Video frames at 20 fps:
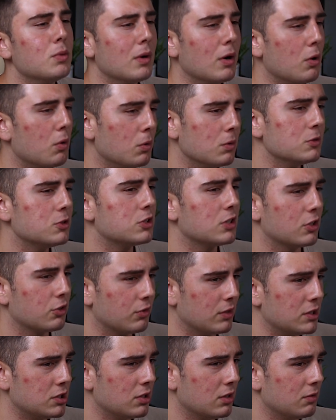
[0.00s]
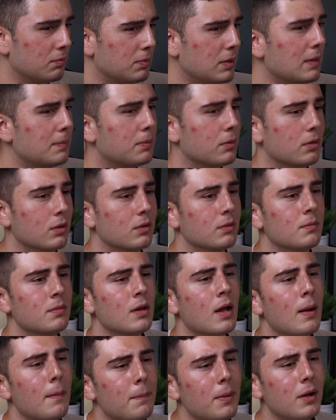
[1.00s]
to a whole generation of people.
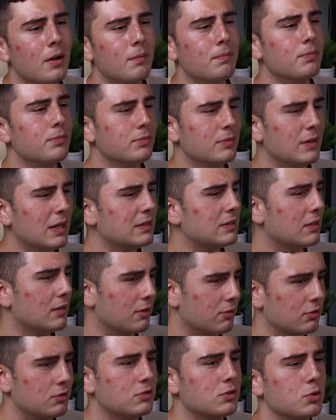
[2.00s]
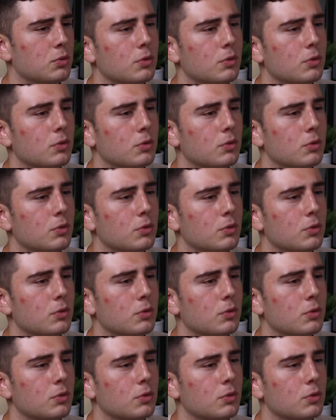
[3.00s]
But that's another